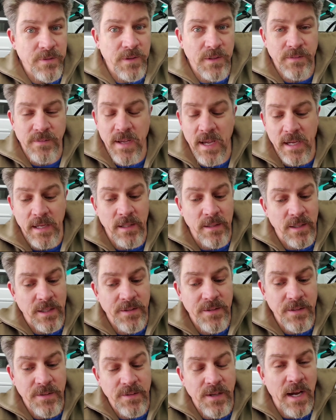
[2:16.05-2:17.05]
Tic-tac it,
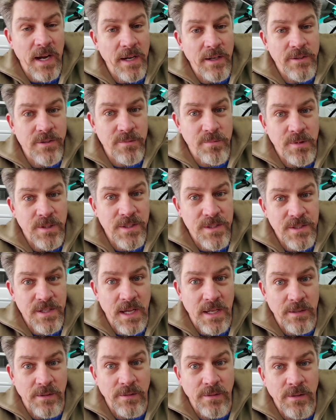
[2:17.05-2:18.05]
let the tires
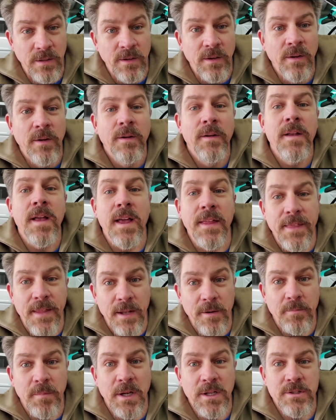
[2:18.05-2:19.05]
resettle, and
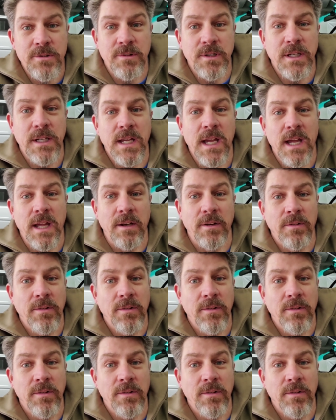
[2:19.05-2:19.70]
then measure it again.